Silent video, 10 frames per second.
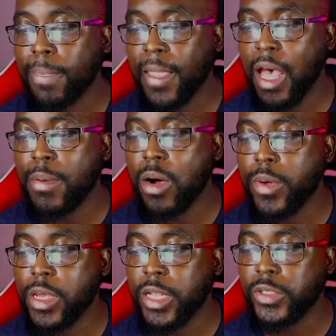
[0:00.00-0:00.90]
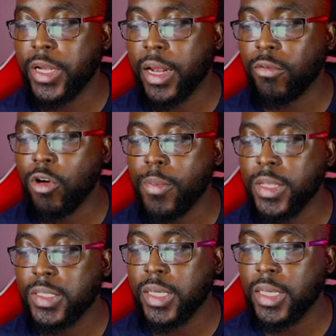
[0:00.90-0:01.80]
how about we get to that?
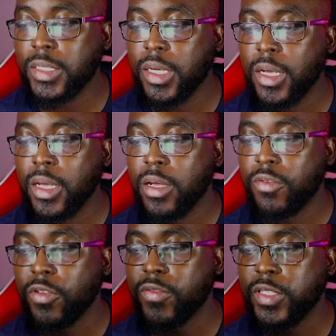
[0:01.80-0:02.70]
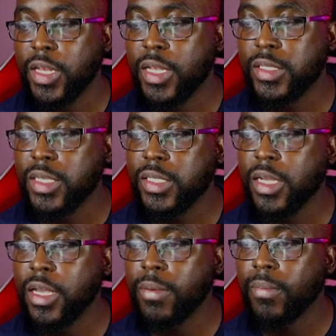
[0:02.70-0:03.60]
Romans 6, 15 and
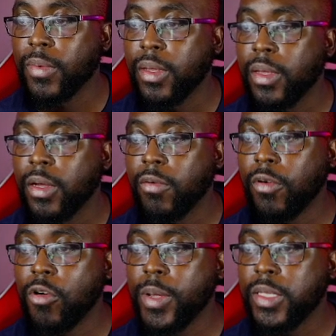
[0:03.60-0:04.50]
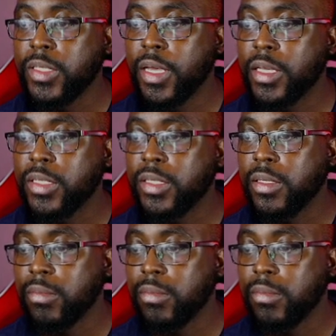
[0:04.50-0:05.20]
16. Romans 6,